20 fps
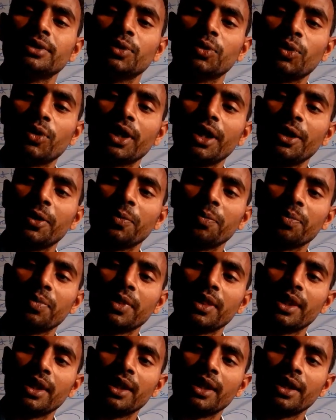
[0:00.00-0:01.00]
Okay,
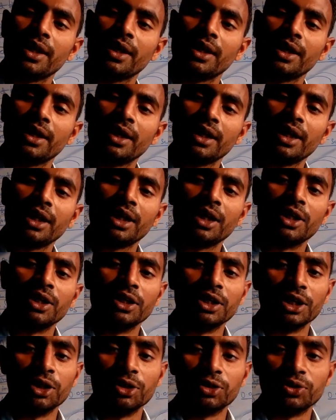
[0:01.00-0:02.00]

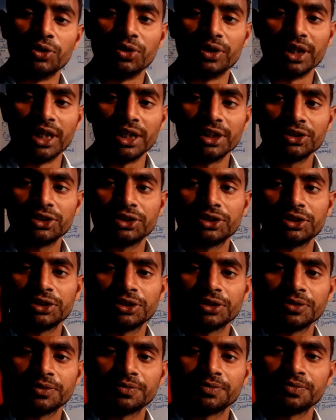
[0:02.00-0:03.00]
due to this,